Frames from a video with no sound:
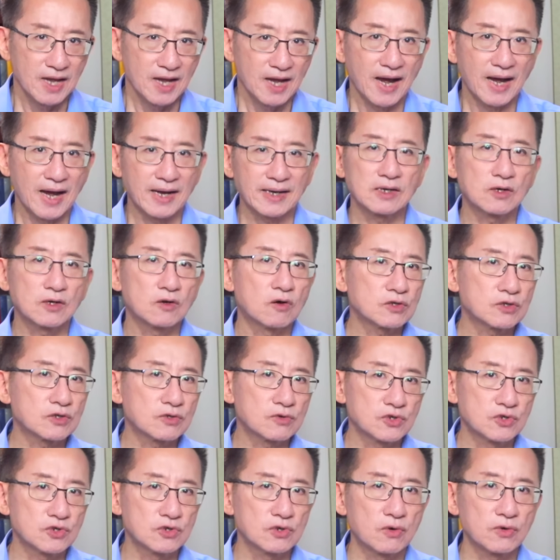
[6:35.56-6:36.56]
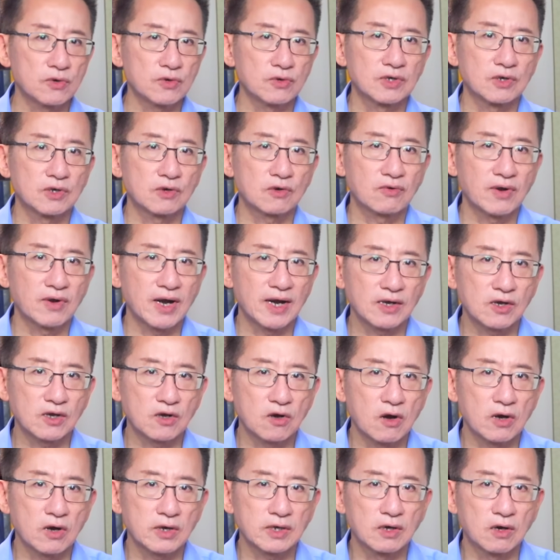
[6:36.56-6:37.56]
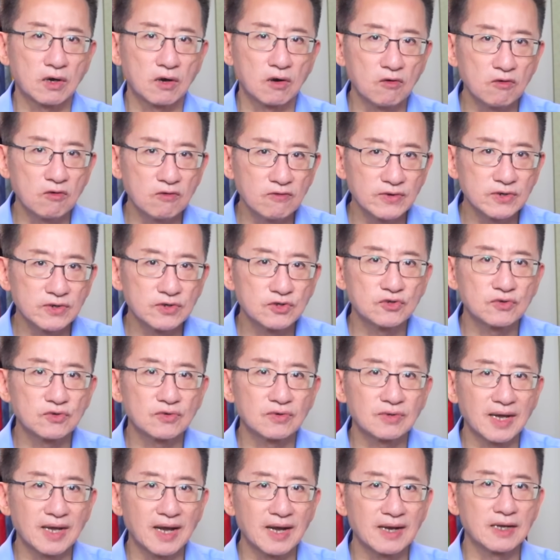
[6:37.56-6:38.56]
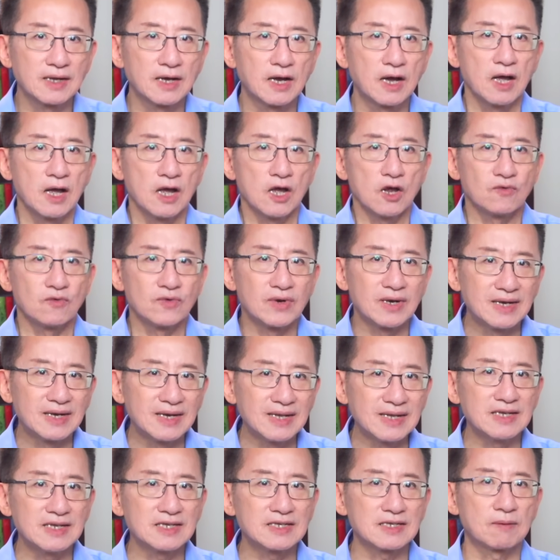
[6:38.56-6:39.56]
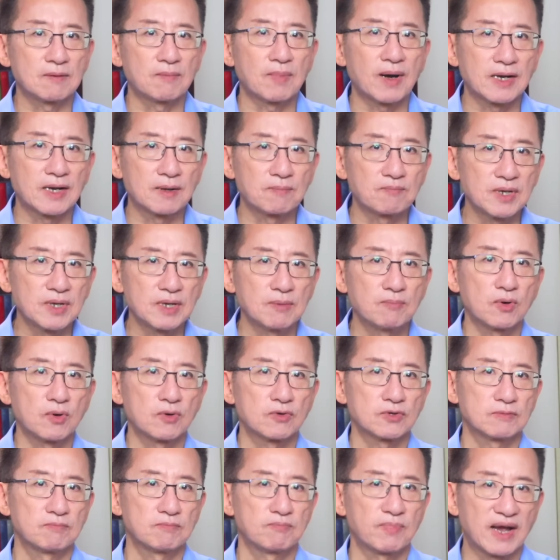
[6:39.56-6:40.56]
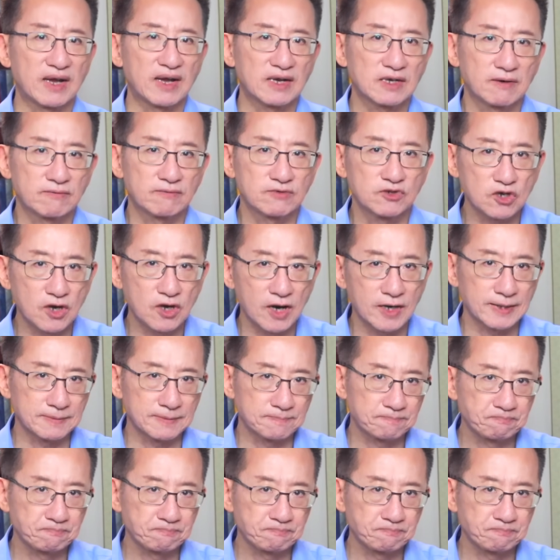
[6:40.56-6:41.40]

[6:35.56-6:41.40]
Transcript: I can also show you the credit card overdue data released by the People's Bank of China.